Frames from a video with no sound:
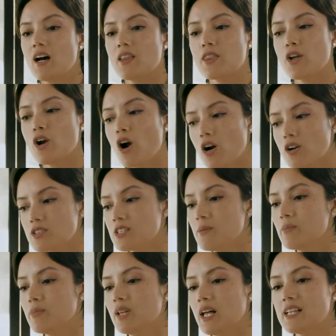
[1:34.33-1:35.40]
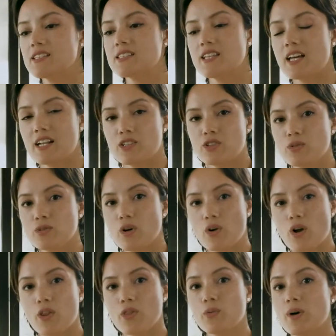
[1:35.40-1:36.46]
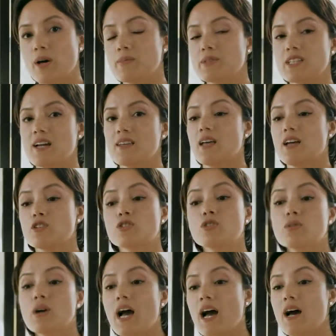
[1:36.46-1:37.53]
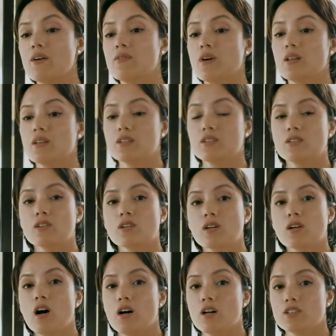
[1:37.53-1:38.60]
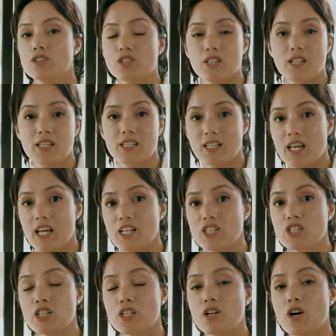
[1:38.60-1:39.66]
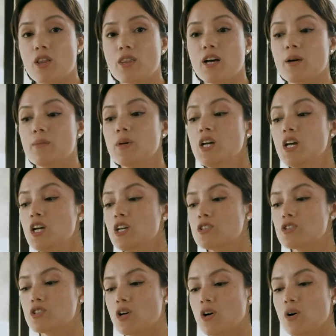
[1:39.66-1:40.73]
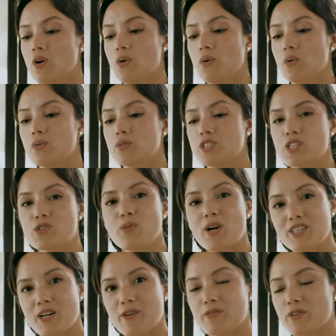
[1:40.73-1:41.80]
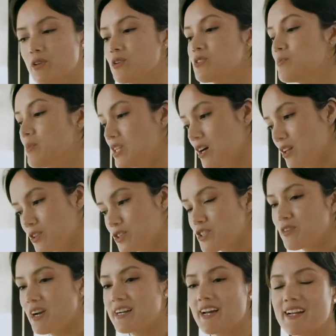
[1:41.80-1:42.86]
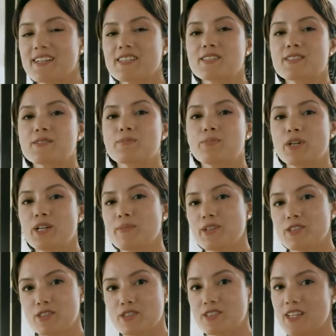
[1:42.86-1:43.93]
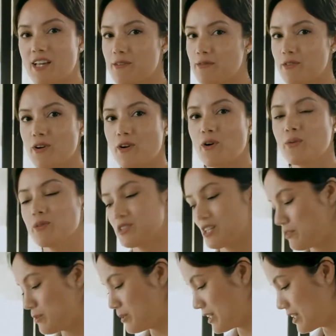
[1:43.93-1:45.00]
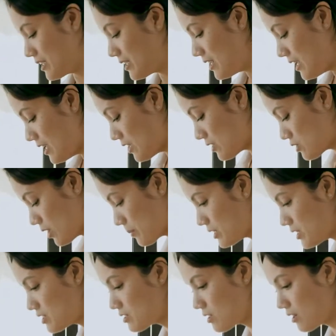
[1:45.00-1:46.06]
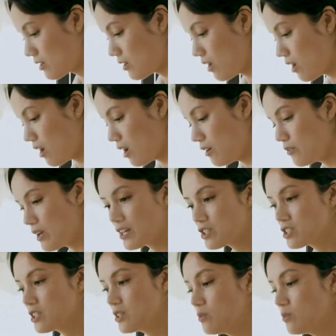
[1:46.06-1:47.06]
There are some blends that I do note on the website that do have a little contraindication on them, so just watch out for those. But allergic rhinitis is pretty much safe for almost everybody. So I'm going to start off actually